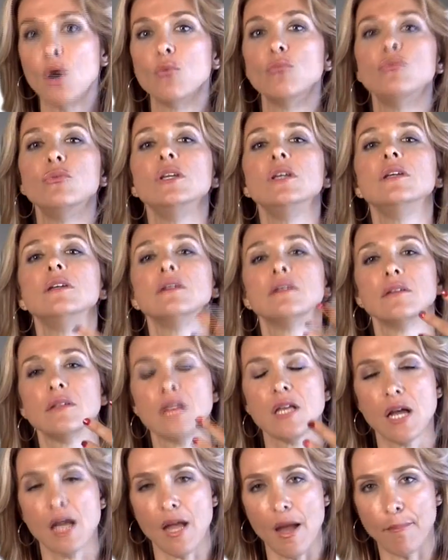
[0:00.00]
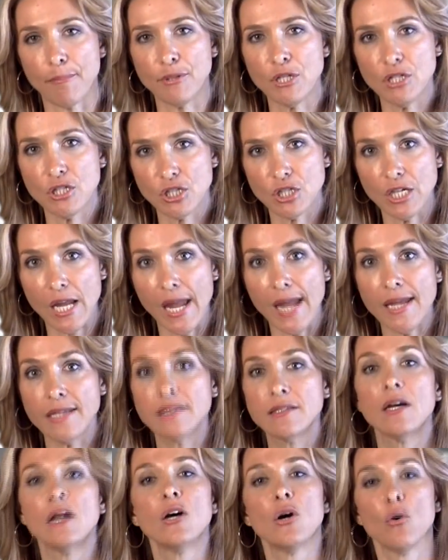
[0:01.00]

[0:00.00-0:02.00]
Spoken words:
We appreciate,